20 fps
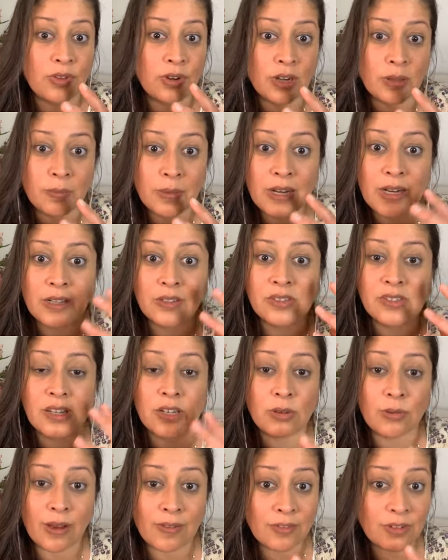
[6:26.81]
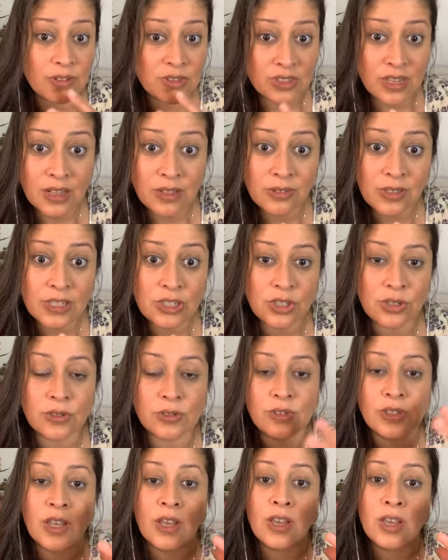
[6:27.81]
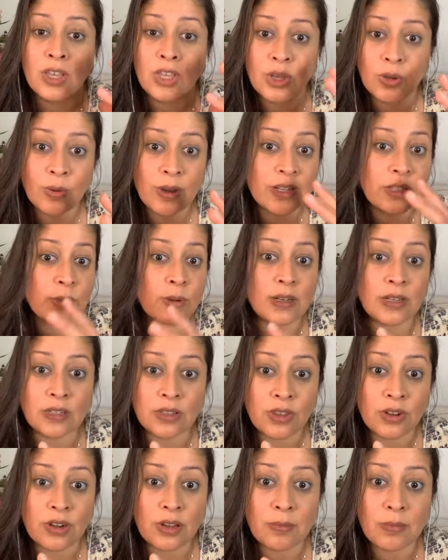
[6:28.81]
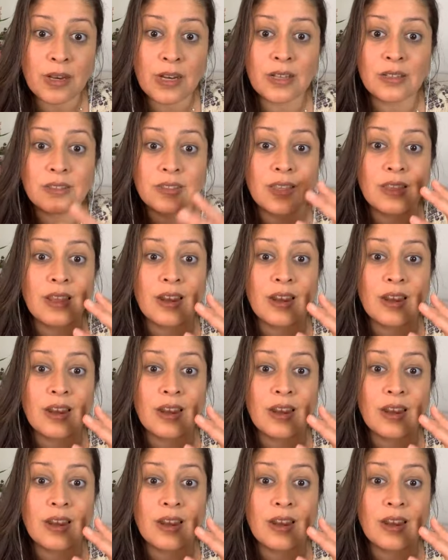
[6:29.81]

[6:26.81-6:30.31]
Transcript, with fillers: 30 minutes, then you have your celery juice, you wait 20, 30 minutes.